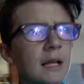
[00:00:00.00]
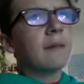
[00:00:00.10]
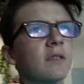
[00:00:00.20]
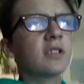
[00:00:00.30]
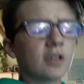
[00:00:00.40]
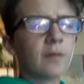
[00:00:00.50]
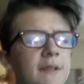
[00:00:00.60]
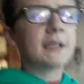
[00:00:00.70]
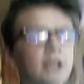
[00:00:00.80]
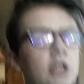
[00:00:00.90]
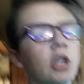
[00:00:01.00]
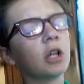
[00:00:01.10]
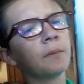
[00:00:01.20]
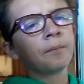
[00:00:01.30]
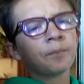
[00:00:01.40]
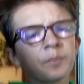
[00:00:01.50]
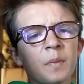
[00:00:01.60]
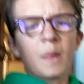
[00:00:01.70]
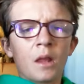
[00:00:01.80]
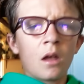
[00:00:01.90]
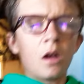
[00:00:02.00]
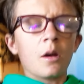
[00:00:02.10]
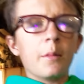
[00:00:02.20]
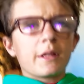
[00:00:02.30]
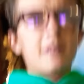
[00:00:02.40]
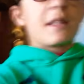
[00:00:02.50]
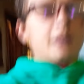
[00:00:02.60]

Davis Service Center. Um, it's